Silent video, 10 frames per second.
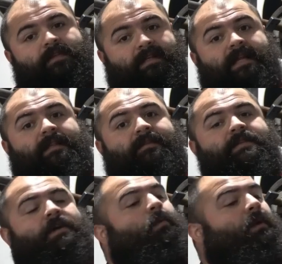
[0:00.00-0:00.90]
The
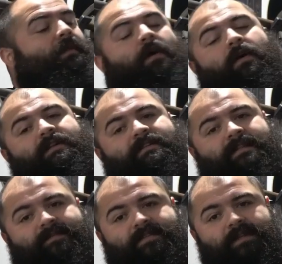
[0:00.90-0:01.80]
deadlift, one of the hardest
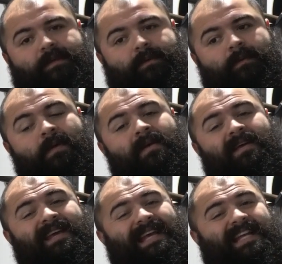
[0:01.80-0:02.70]
lifts to do.
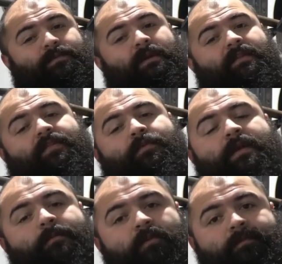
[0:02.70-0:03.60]
It's one of the
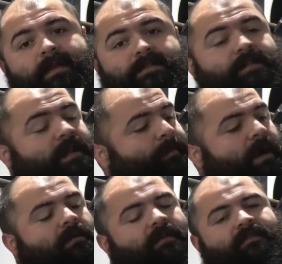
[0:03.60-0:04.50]
three movements in
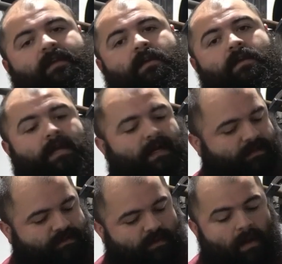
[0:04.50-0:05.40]
powerlifting. You got
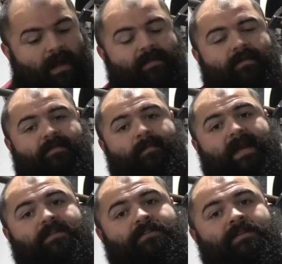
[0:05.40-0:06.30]
the squat, the
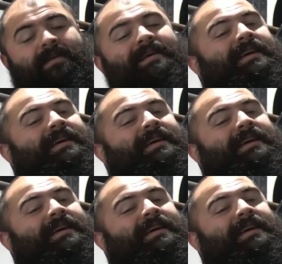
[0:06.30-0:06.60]
bench.